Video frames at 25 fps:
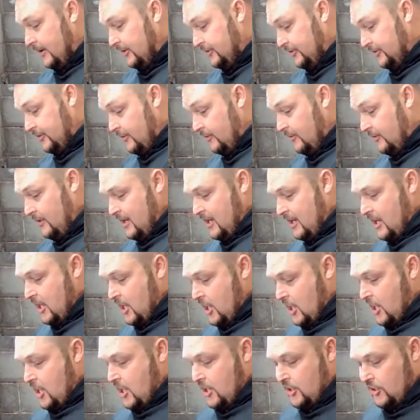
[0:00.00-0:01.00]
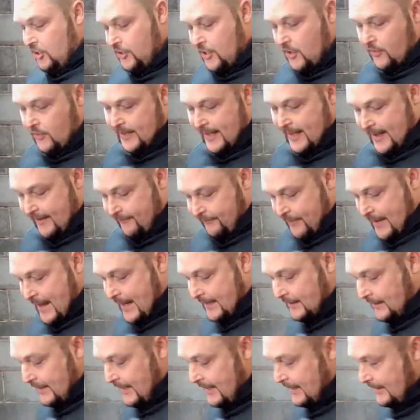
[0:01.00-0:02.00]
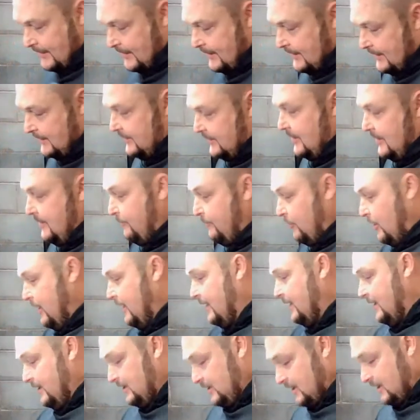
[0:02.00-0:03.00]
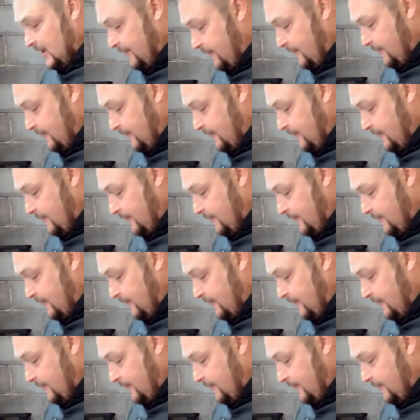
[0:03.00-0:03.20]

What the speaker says: So you don't have bad landings and braking stuff